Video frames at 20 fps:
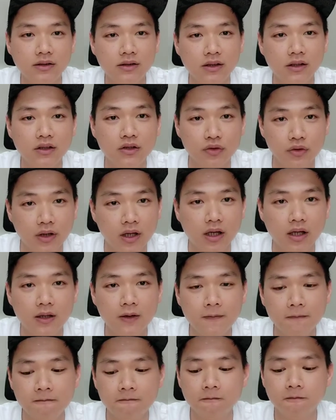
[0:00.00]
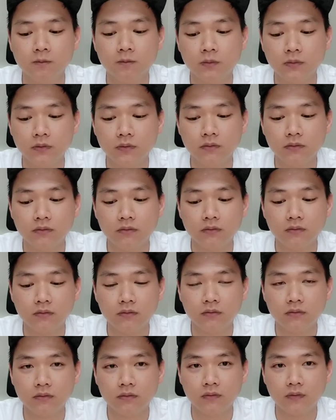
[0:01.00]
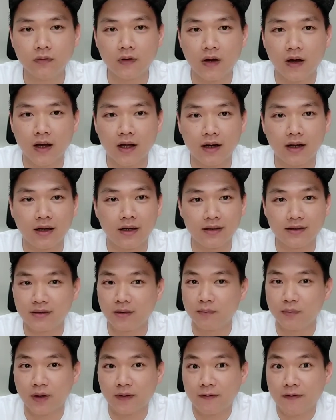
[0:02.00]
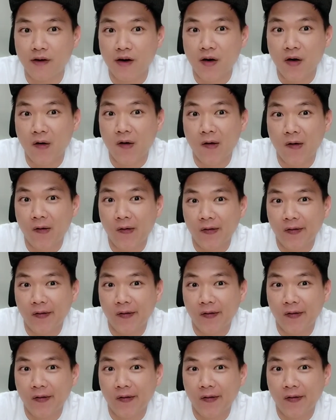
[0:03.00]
today and it is something very hot.